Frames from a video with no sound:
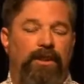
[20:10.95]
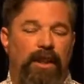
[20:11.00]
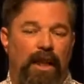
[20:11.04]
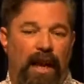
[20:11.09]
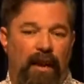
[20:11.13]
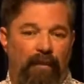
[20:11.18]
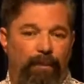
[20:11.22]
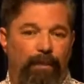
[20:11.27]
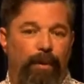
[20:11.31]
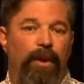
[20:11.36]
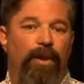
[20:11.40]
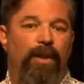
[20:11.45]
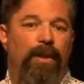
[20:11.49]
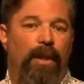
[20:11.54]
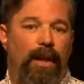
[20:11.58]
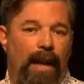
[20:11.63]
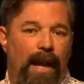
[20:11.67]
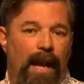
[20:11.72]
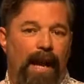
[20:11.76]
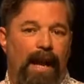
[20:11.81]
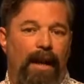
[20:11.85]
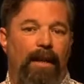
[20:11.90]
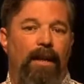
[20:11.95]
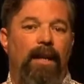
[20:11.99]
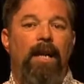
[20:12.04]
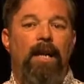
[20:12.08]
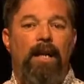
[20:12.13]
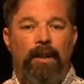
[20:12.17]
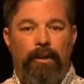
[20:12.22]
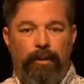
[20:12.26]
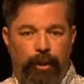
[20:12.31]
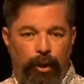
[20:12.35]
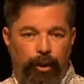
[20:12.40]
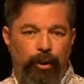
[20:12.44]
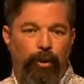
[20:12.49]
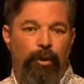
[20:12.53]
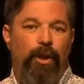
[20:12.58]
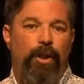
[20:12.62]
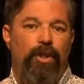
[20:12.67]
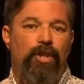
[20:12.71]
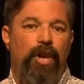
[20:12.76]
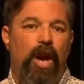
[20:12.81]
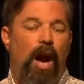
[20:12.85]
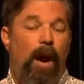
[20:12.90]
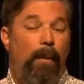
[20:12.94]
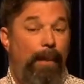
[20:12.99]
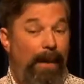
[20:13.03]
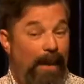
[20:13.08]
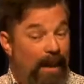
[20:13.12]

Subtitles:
that I've put in the land to do the job.